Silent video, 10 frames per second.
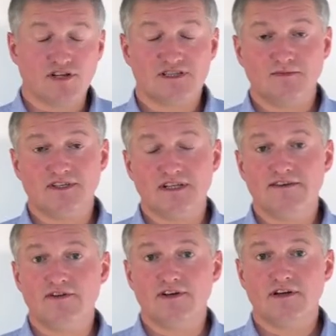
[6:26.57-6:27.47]
to be
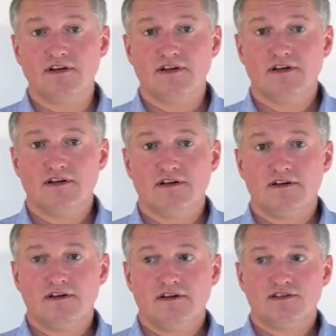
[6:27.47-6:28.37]
delivered.
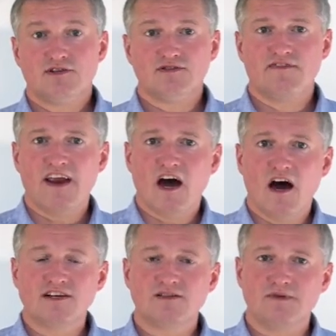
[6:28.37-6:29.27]
So it's very
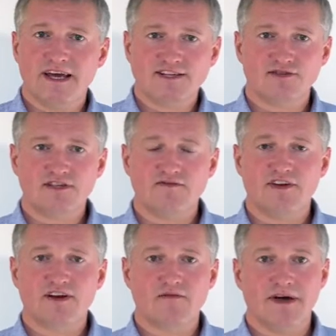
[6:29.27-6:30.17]
hard to be iterative
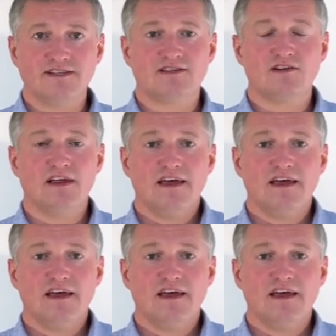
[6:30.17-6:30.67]
and incremental